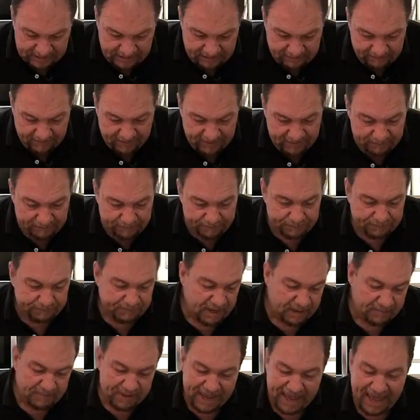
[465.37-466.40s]
leave it
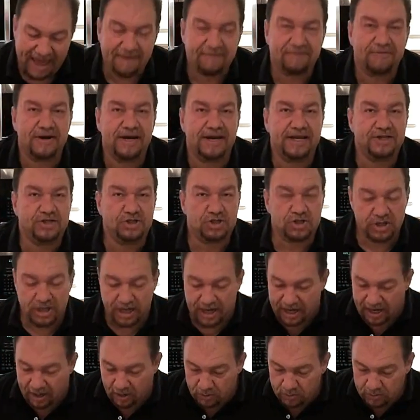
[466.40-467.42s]
maybe half an inch
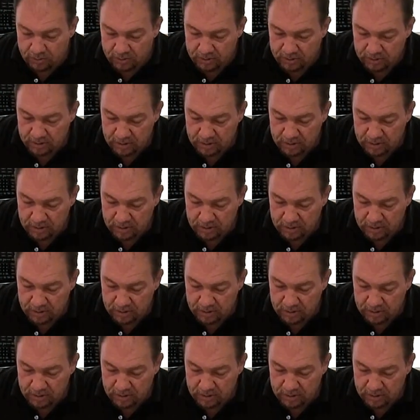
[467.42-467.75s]
out.